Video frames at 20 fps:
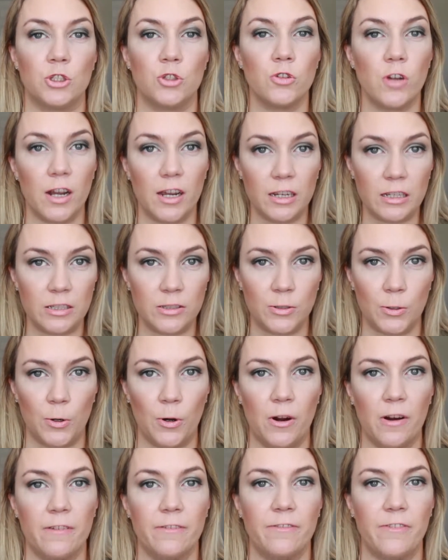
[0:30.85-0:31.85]

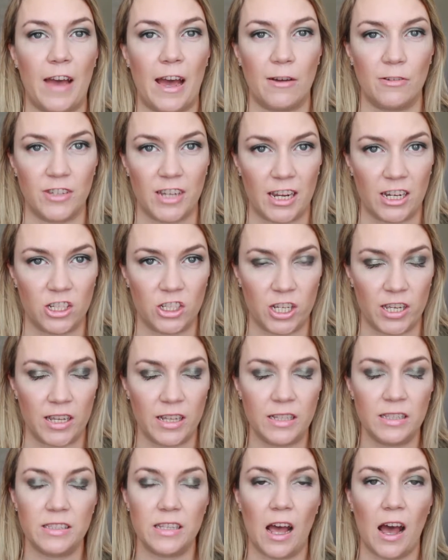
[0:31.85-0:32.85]
Drugstore
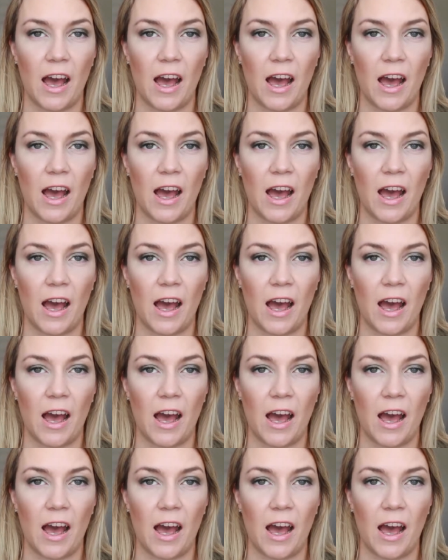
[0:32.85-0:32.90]
foundations.